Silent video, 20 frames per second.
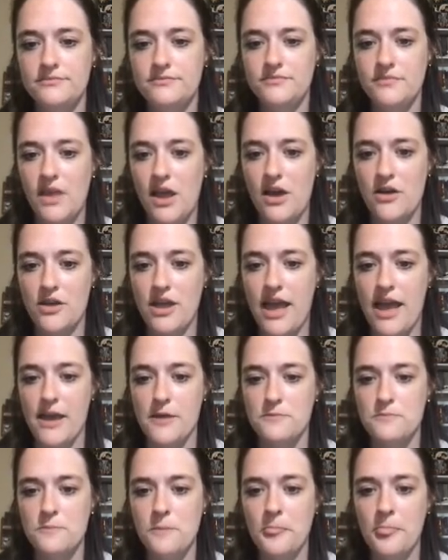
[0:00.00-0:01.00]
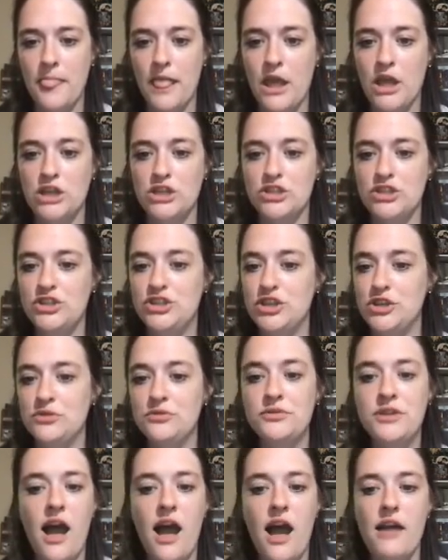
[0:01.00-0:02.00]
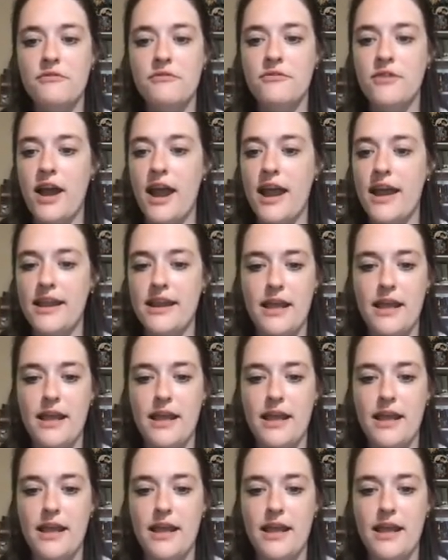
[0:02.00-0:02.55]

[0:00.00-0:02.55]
Okay, do not write